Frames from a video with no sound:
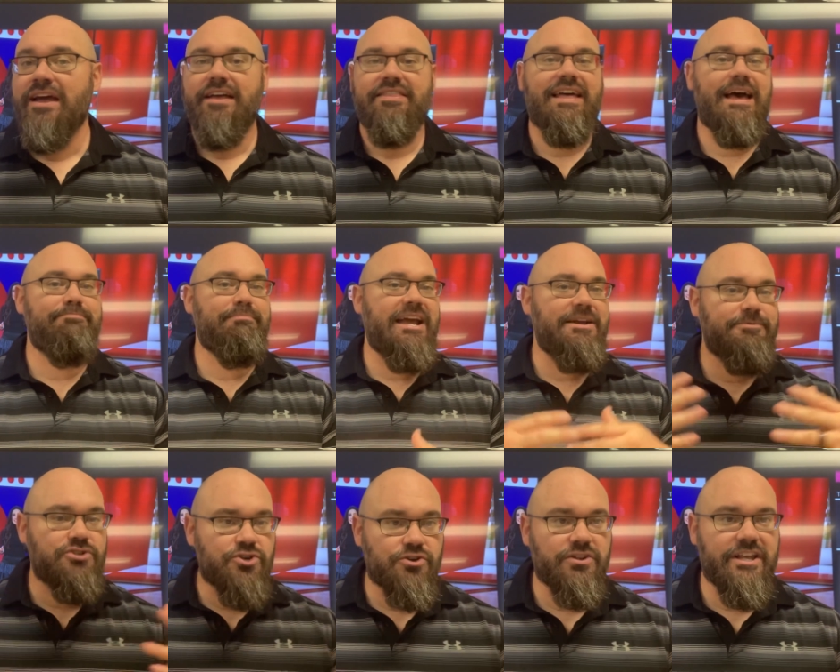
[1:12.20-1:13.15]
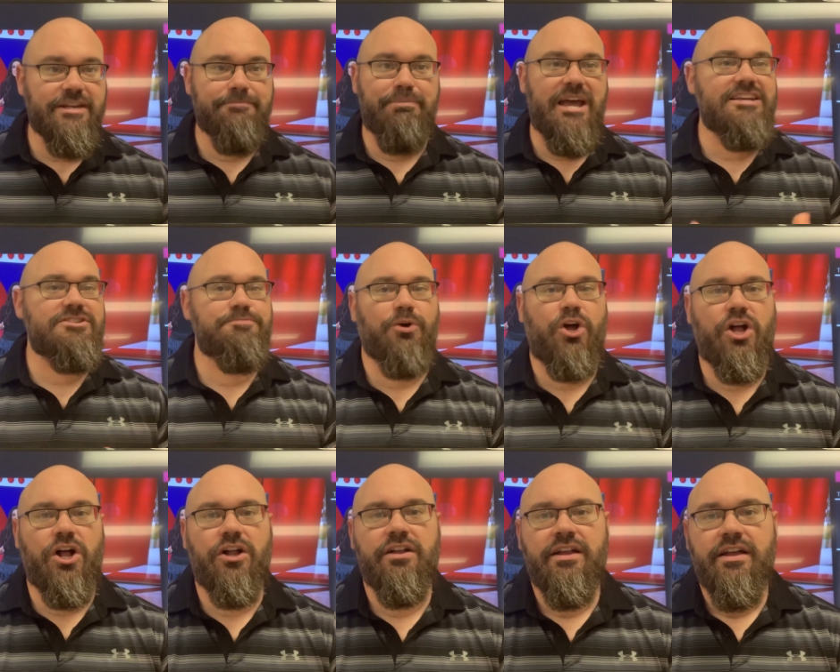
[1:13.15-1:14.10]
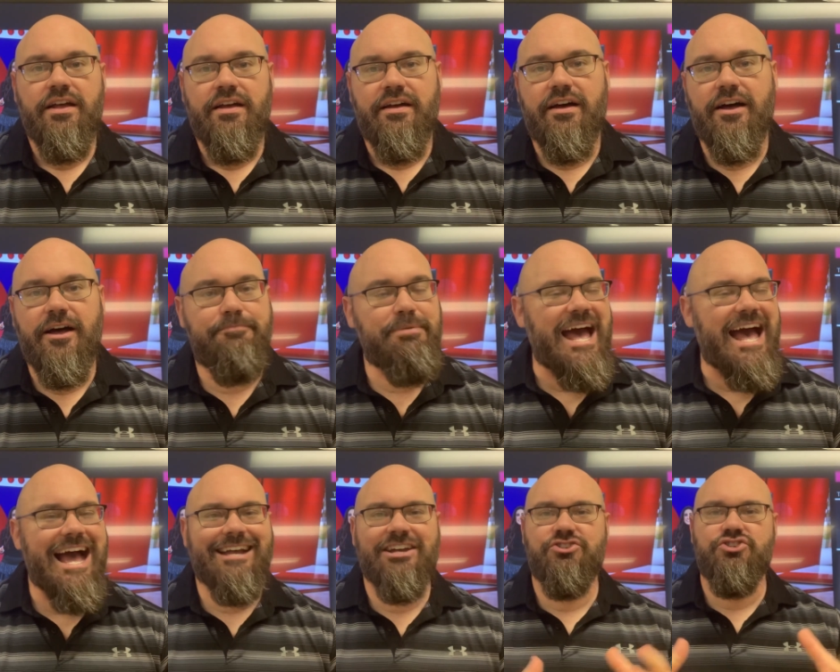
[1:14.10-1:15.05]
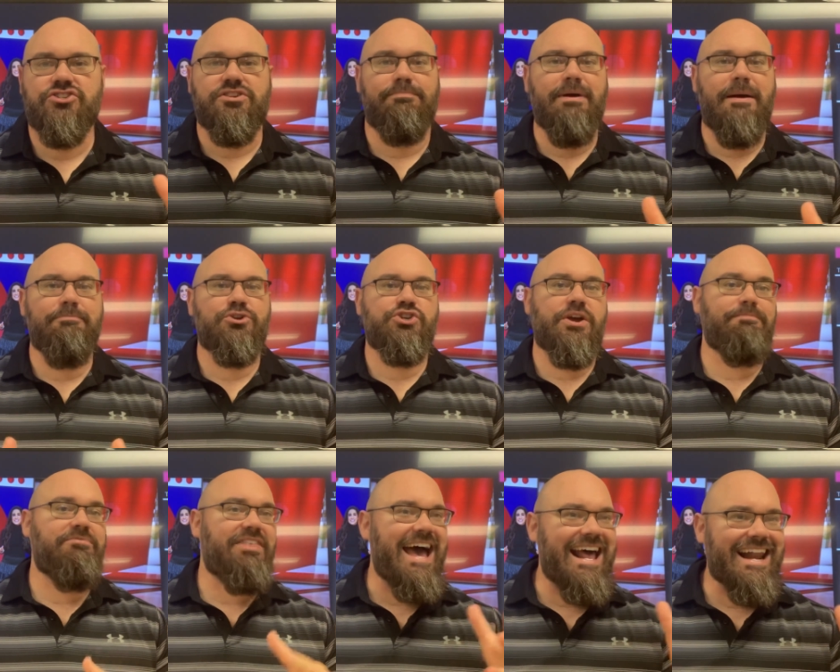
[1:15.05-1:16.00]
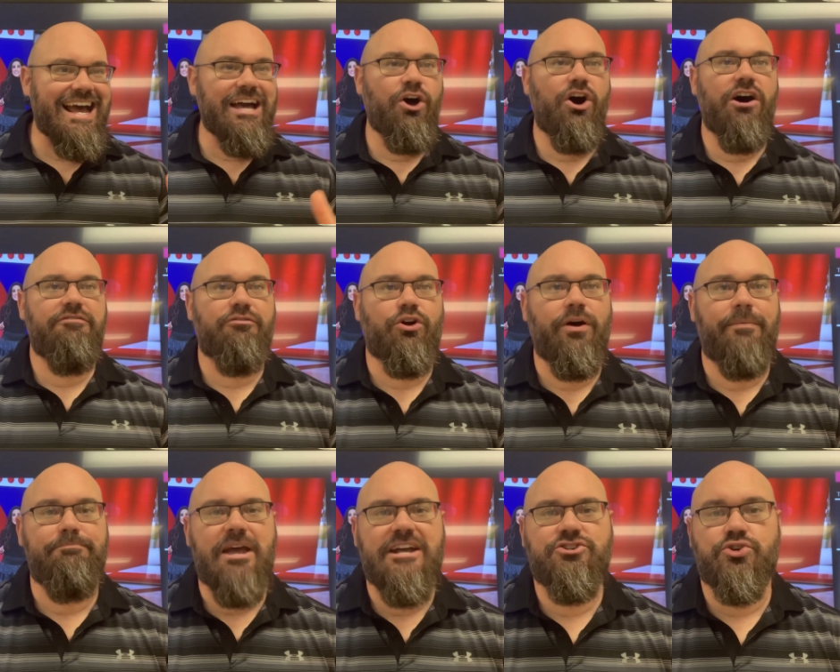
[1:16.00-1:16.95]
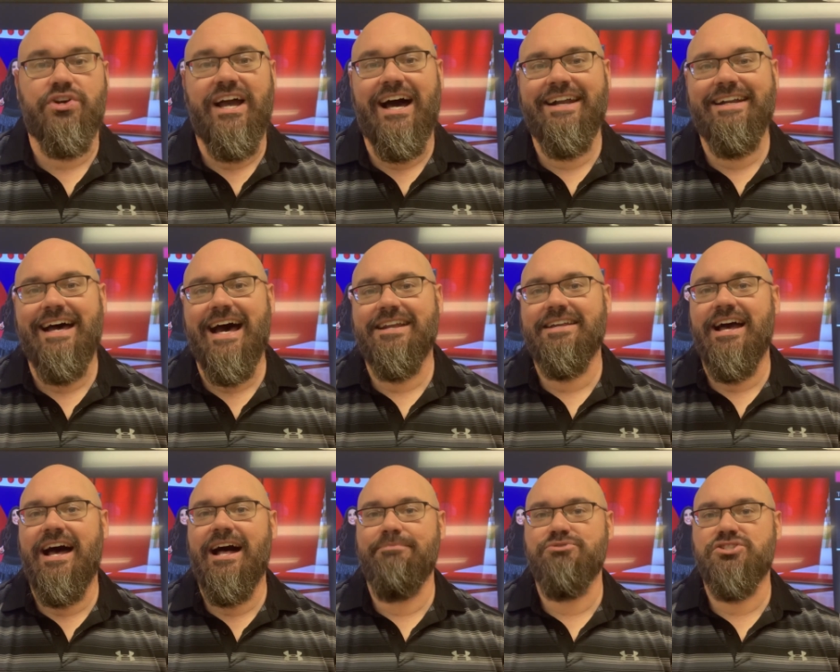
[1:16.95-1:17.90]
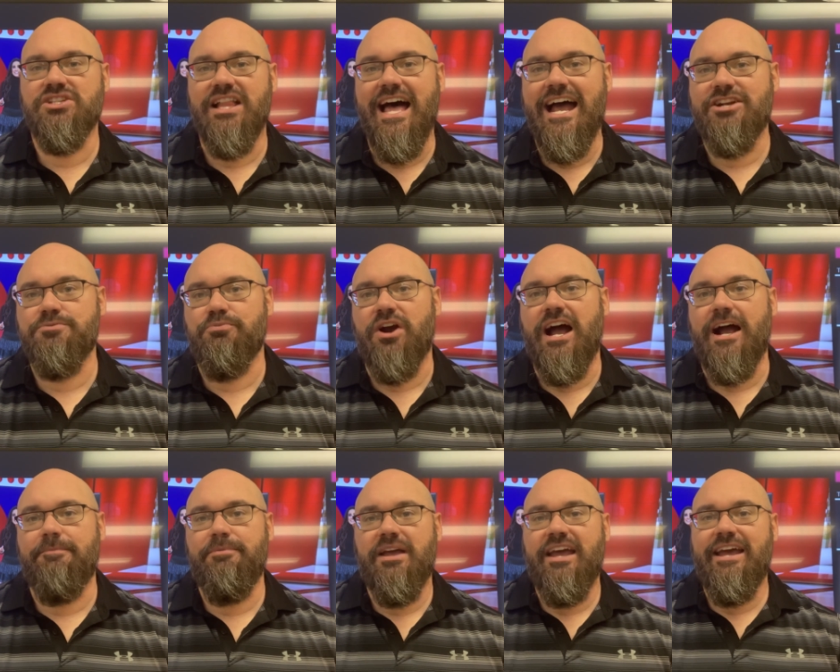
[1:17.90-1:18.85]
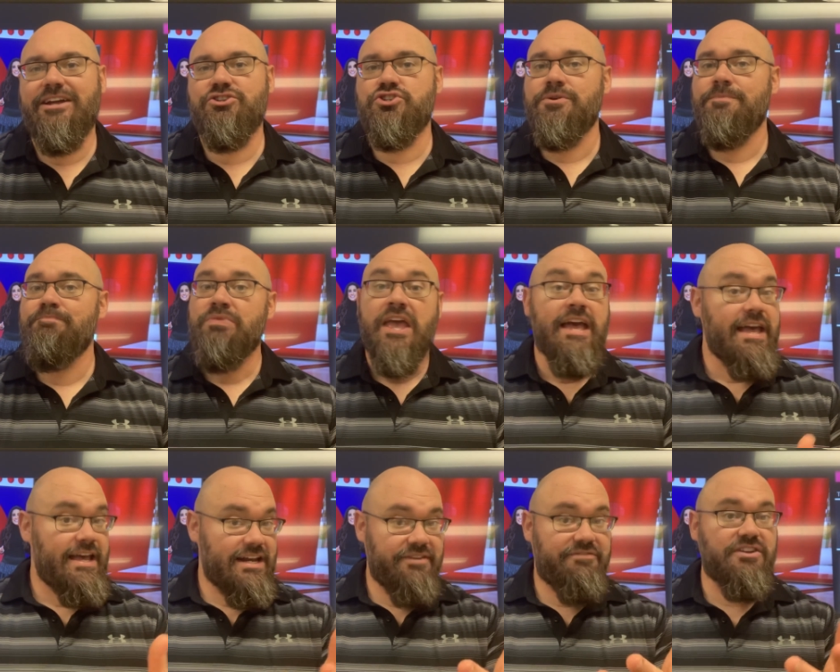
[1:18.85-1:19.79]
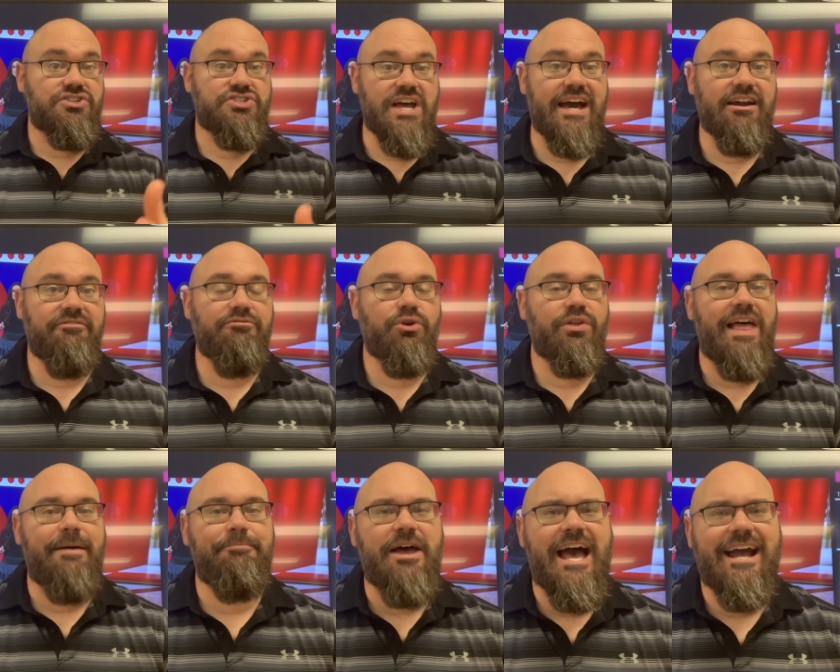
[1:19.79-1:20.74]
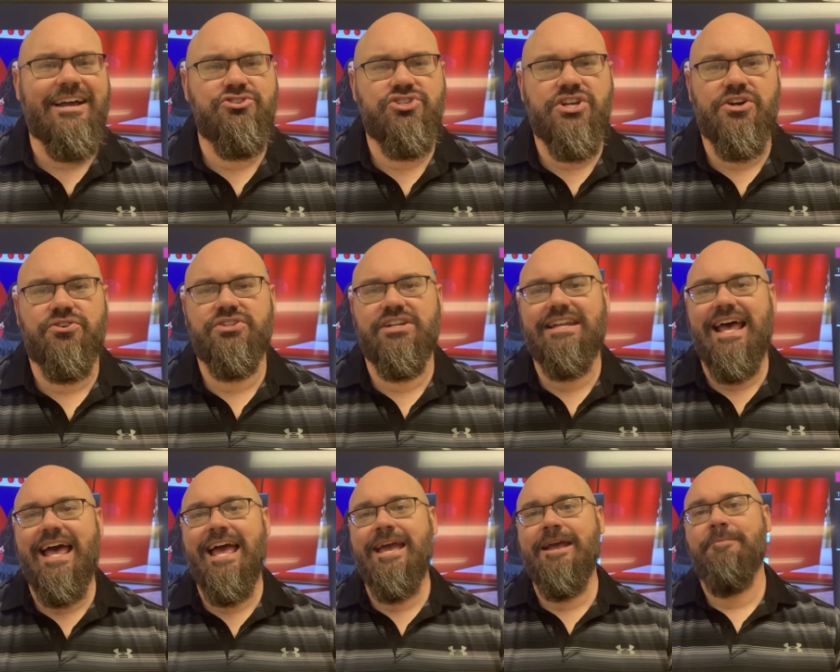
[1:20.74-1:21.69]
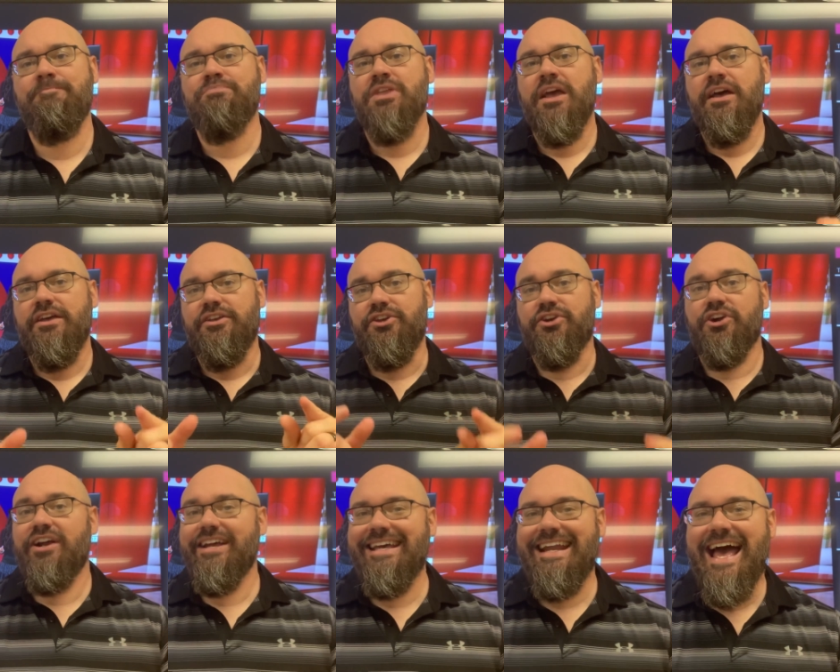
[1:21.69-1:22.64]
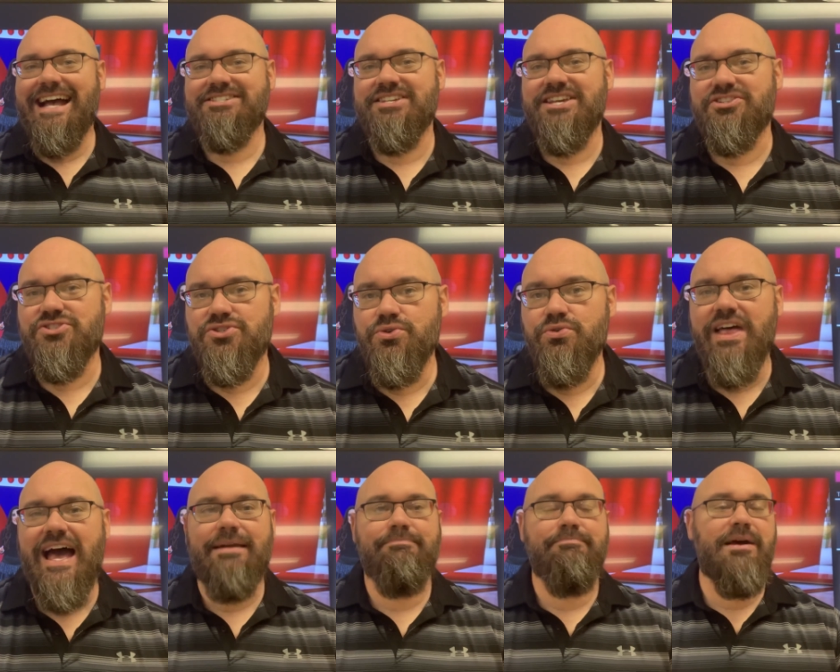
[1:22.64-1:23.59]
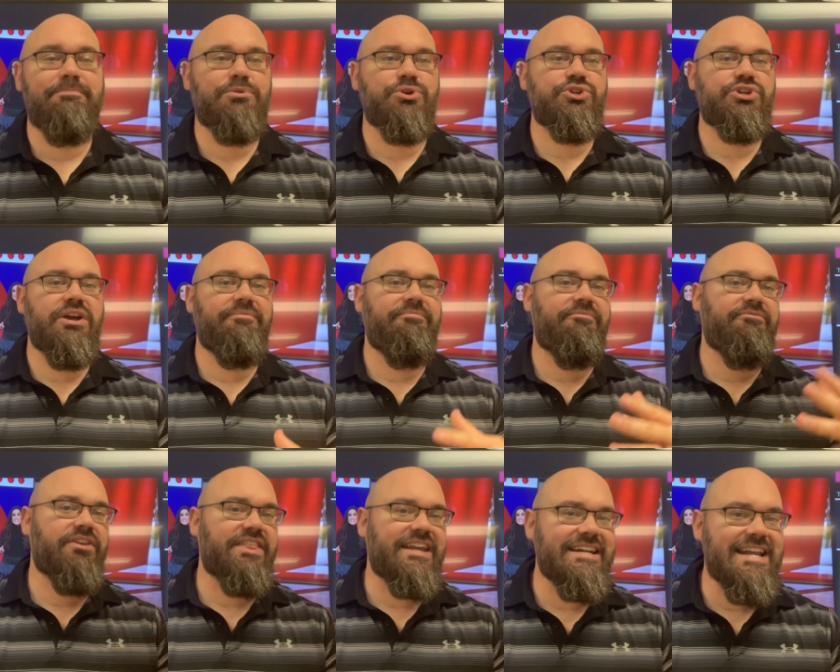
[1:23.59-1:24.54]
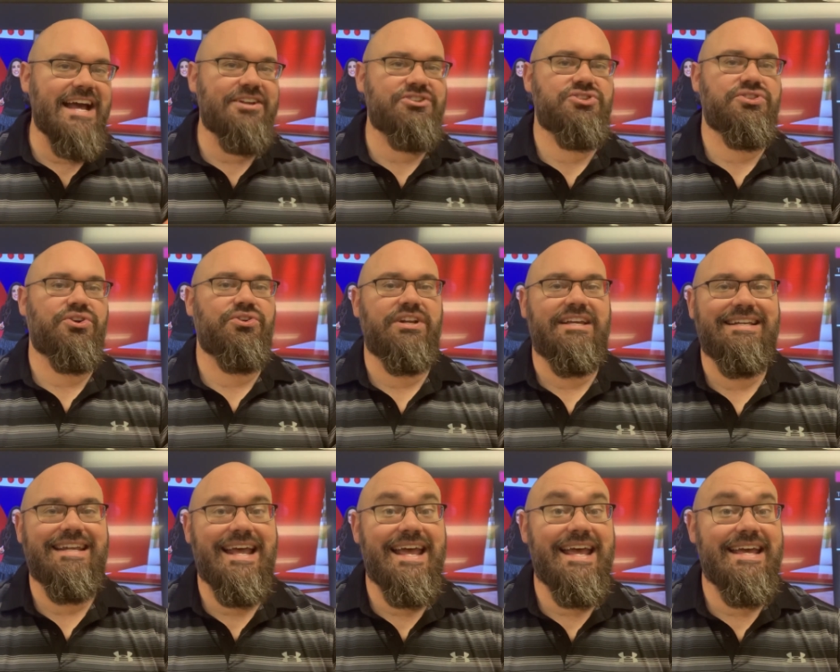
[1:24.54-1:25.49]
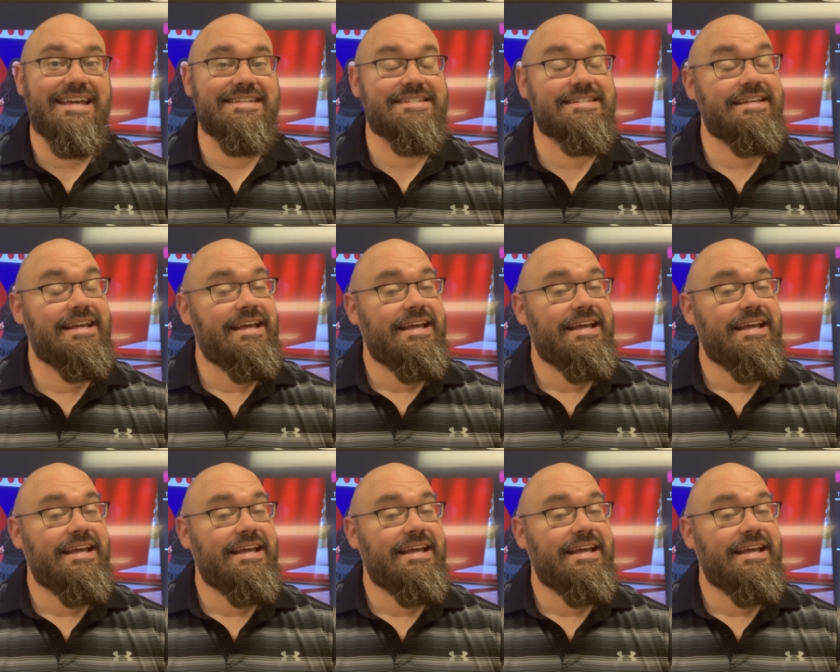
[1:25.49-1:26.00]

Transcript: That Major League Baseball uh, package, it's a membership that I offer on patreon.com slash Brock Page. And if you sign up for that package here today, you're going to get access to that membership for the next 30 days.